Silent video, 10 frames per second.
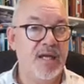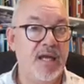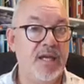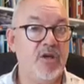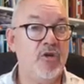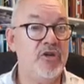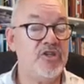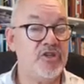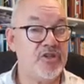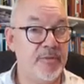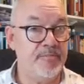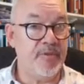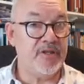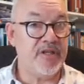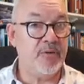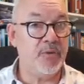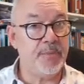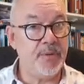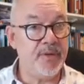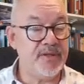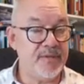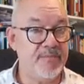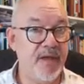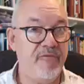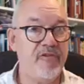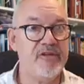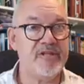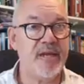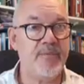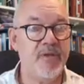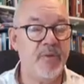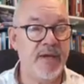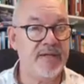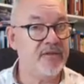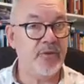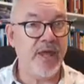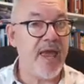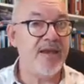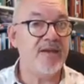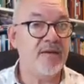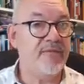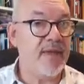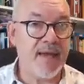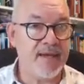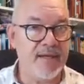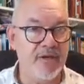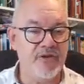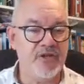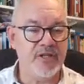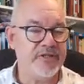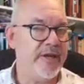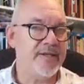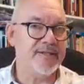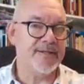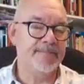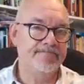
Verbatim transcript: And encourages them that he will be with them every step of the way, till the end of the age, he says.